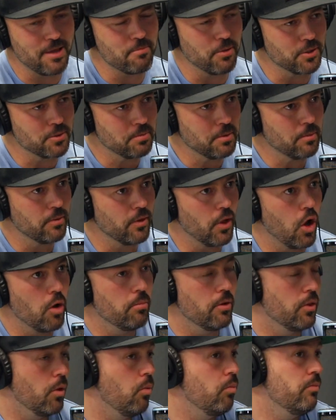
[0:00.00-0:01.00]
Most people know,
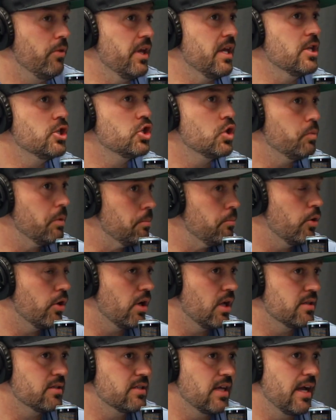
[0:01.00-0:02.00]
but the engine we put
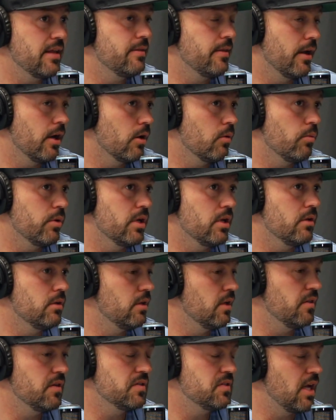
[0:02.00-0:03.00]
on site there, we
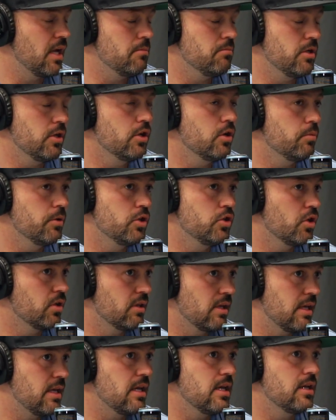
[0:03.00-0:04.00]
did the same deal. We took the
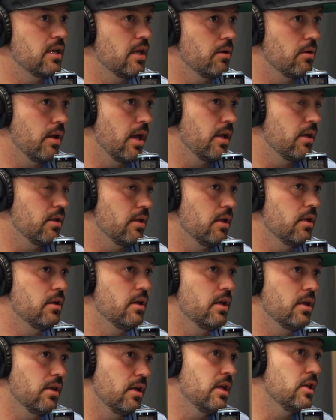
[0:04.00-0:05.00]
heat and did
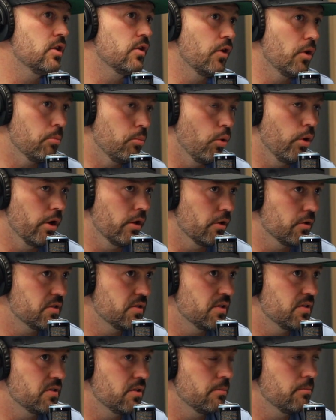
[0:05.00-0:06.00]
it into their boiler
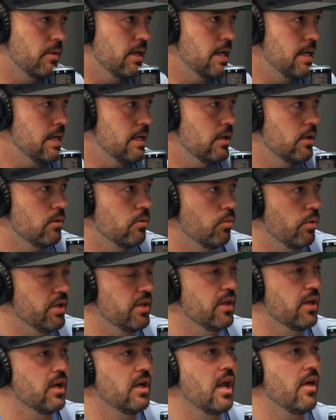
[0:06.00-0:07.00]
system. We
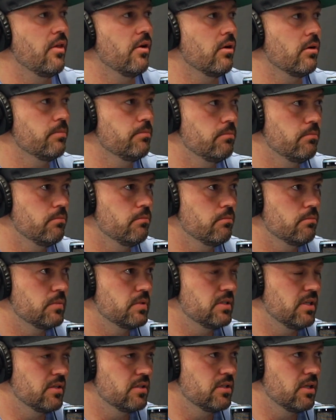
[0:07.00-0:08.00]
did another
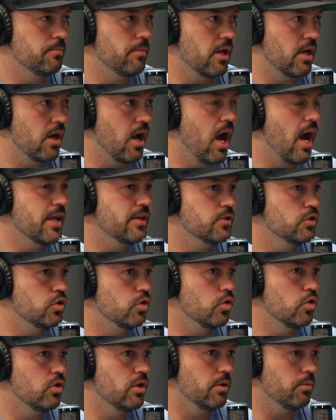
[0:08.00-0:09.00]
system on a high
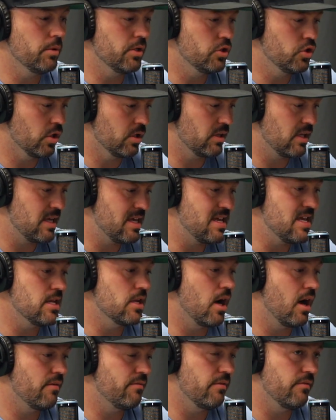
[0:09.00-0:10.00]
school, and we took the heat
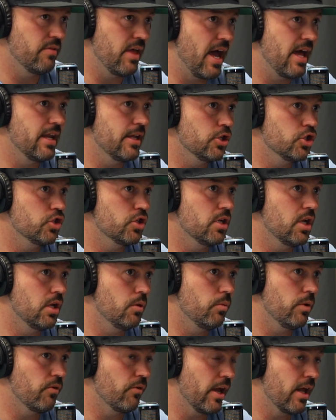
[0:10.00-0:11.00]
off of that engine and
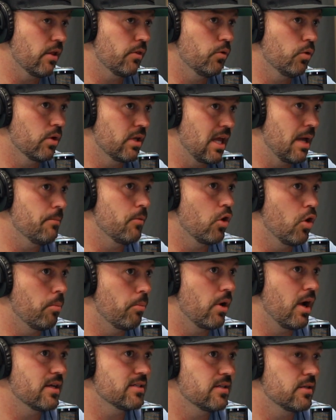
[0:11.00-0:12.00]
we ran it through a chemical
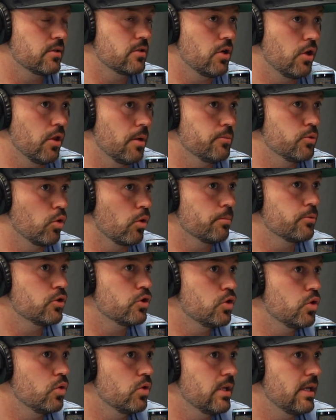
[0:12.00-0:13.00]
process called absorption
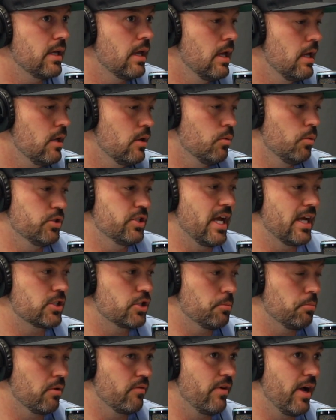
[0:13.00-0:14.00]
cooling, which actually
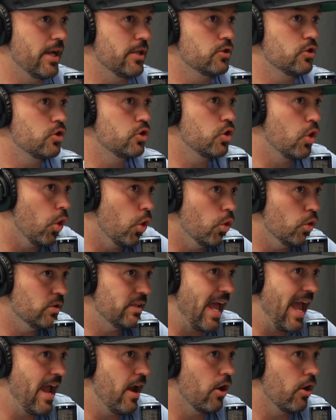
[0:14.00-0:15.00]
provides cold
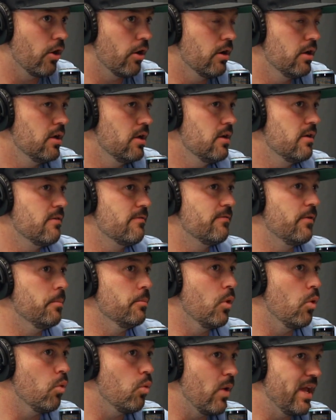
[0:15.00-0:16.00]
air from the
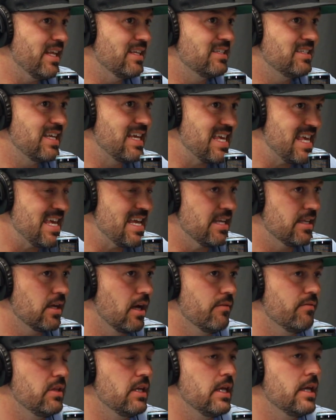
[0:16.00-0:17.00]
waste heat
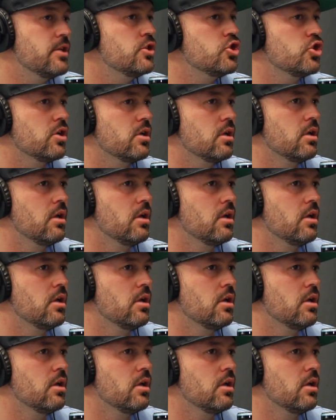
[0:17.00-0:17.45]
of the engine.